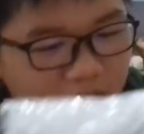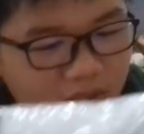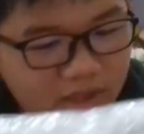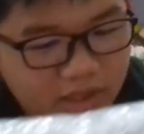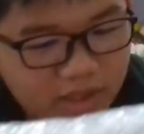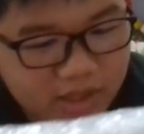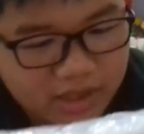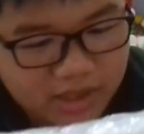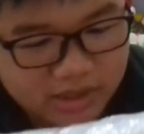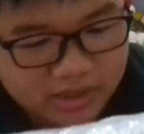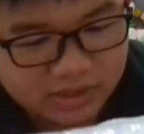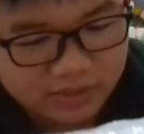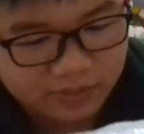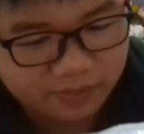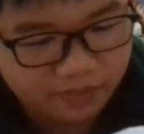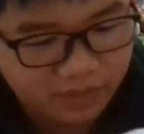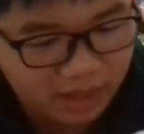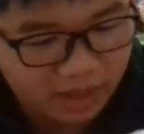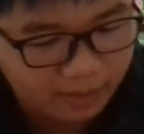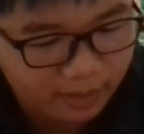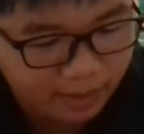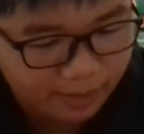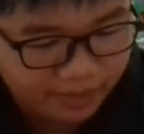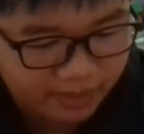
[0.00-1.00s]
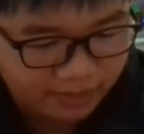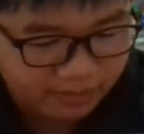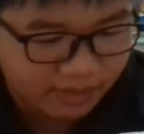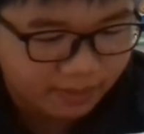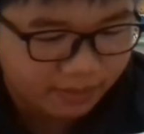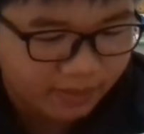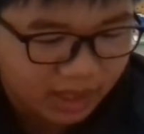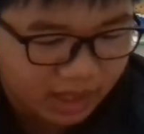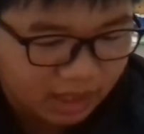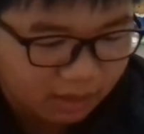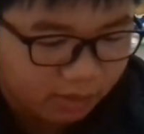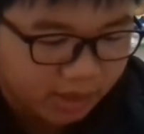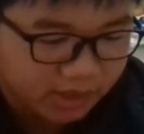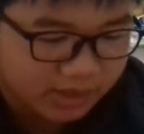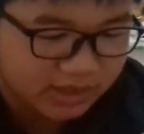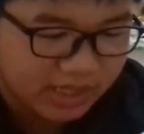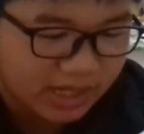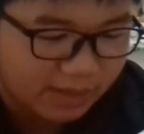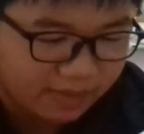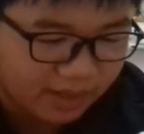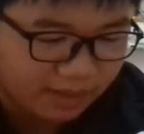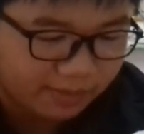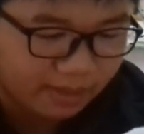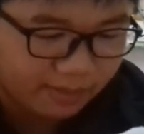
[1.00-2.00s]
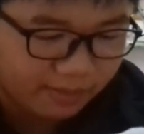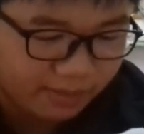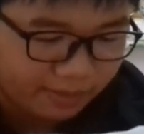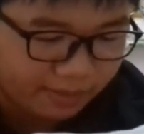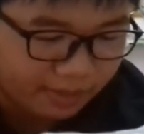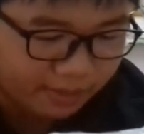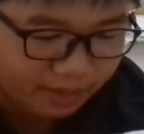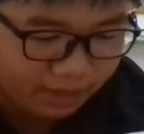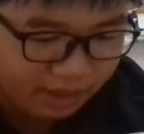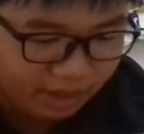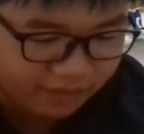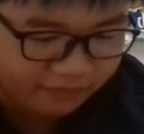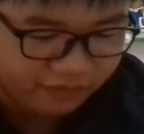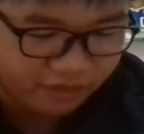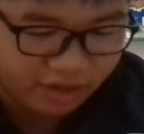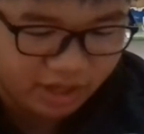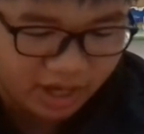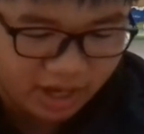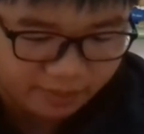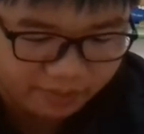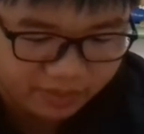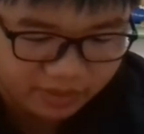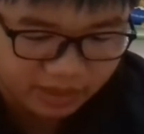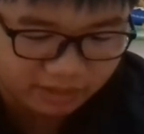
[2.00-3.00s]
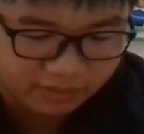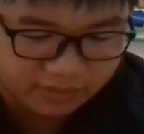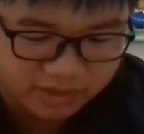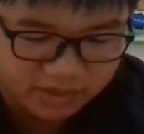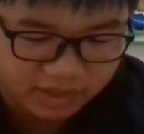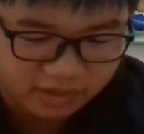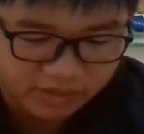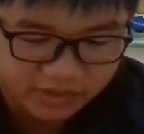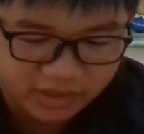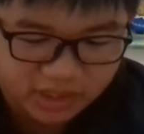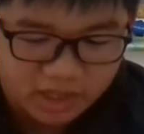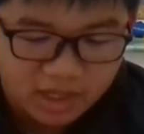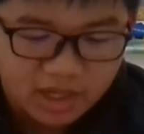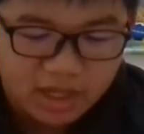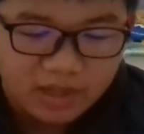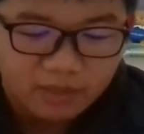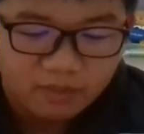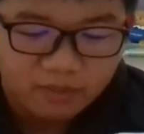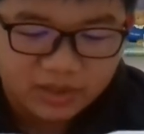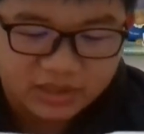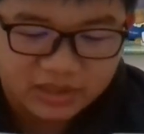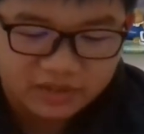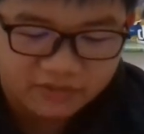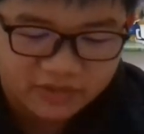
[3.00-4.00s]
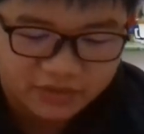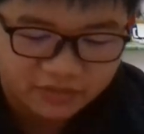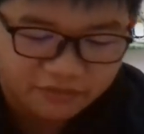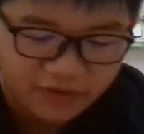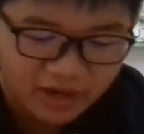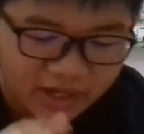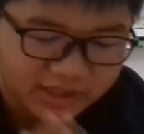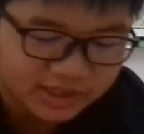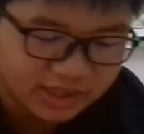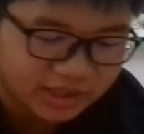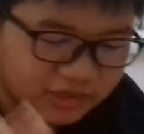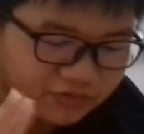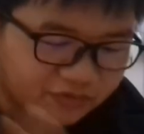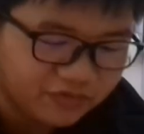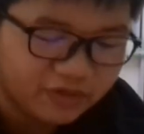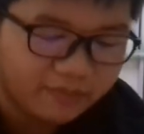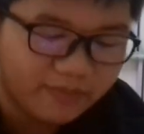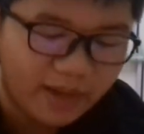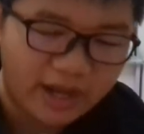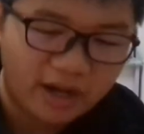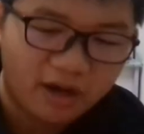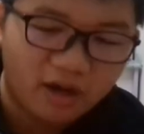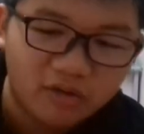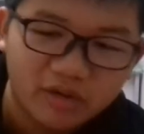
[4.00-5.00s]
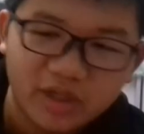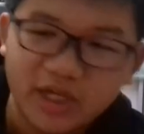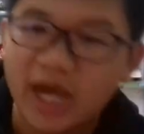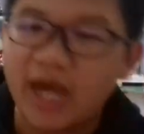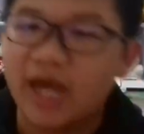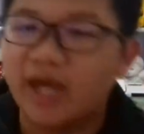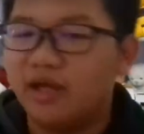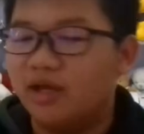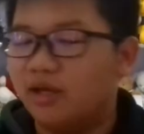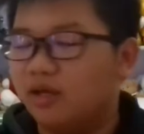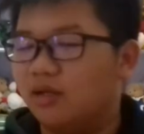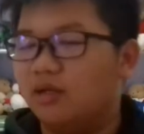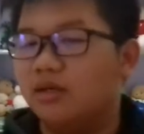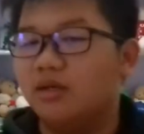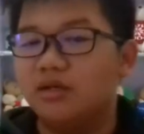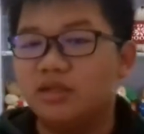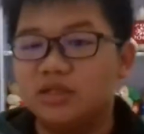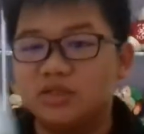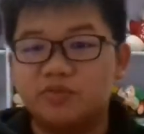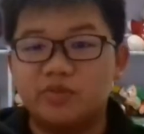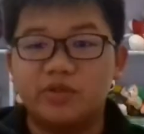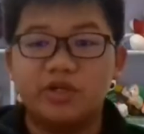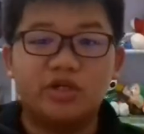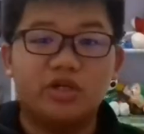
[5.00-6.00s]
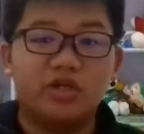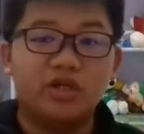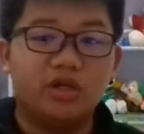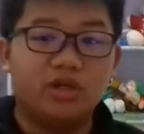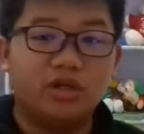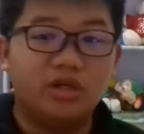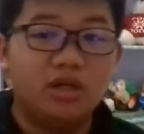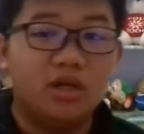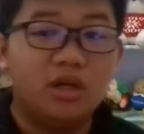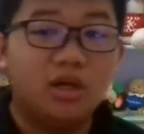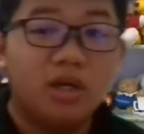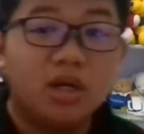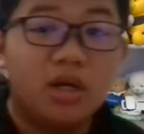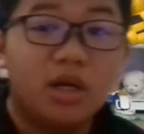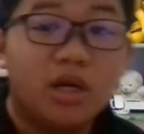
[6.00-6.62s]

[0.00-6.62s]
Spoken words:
call us, blah, blah, blah, blah, blah, WhatsApp, blah, blah, blah, blah, blah, if you're happy our service, please give us a 5-star feedback. Okay, it's pretty good.